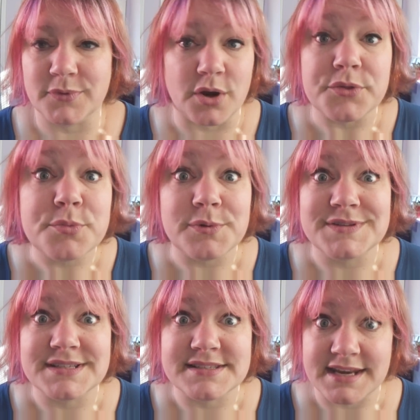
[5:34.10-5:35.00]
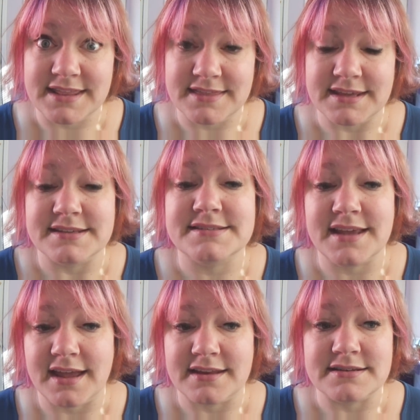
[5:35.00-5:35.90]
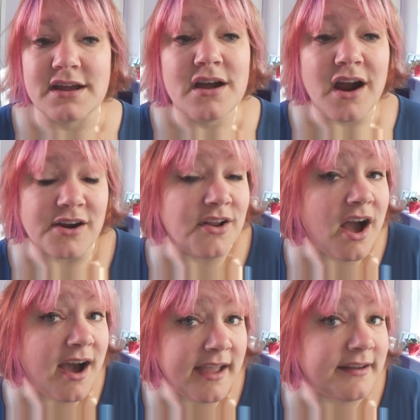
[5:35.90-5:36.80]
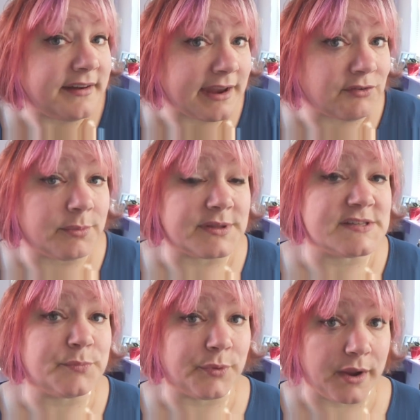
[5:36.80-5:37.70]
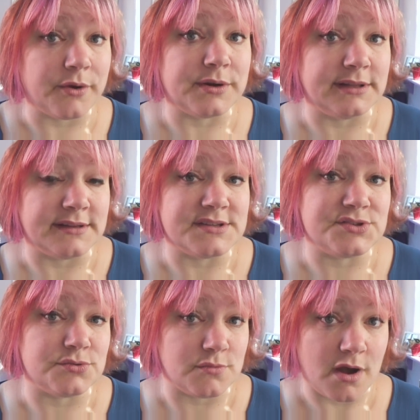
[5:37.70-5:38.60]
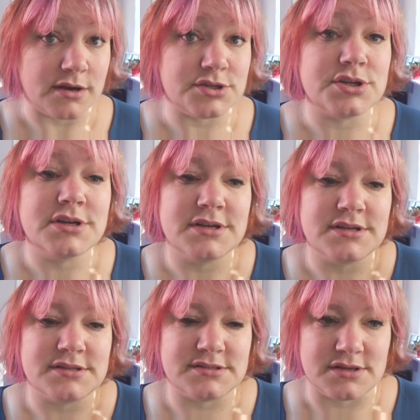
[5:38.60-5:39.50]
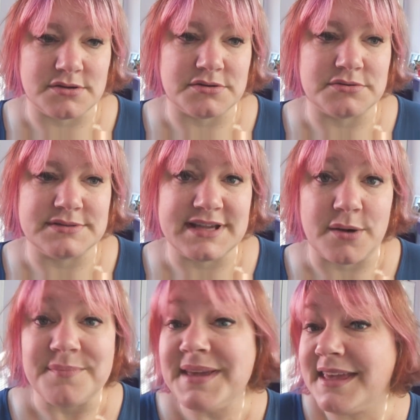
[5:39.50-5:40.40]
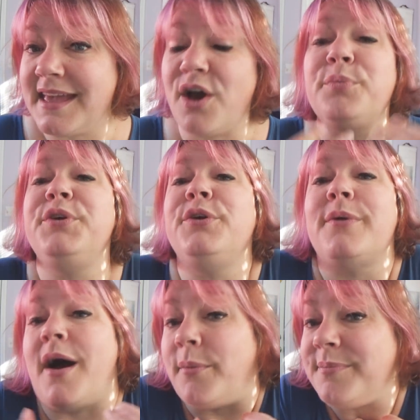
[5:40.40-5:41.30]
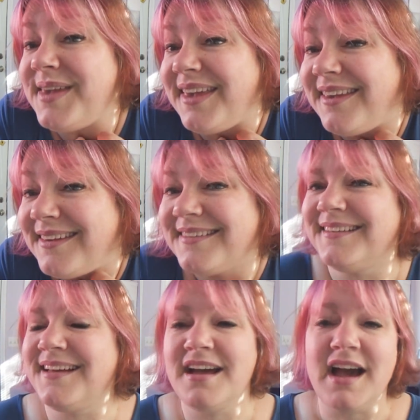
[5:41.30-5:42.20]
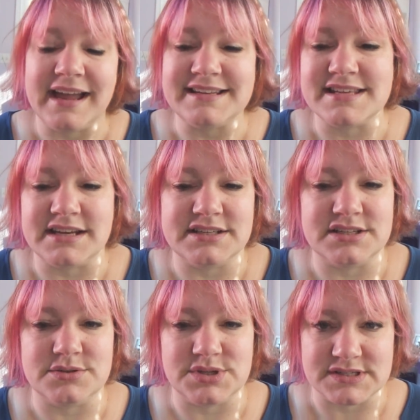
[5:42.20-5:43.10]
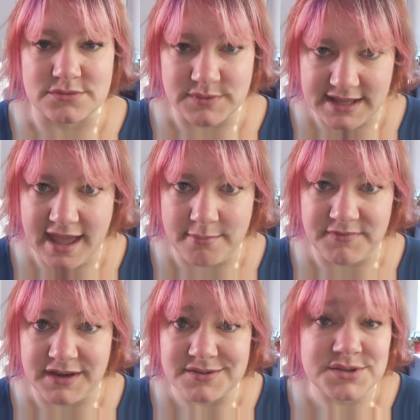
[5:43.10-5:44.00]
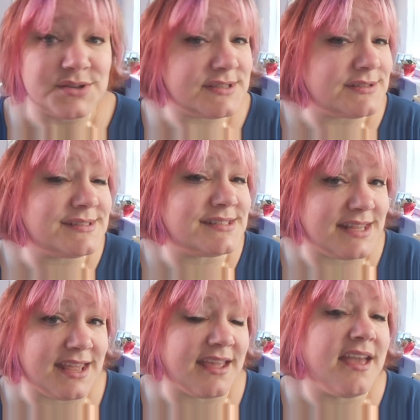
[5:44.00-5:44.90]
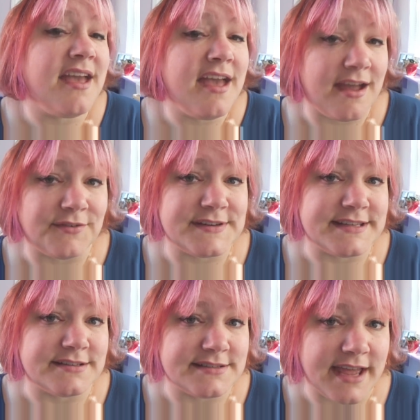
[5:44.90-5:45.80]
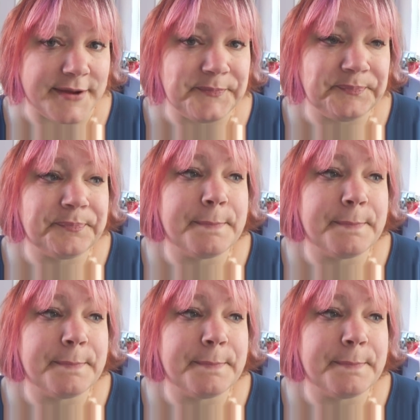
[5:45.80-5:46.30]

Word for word: aren't the most exciting things and aren't high on everyone's priority list to watch. So to help me, help you, help me, I decided to do just a recap video. So you're still seeing every single day,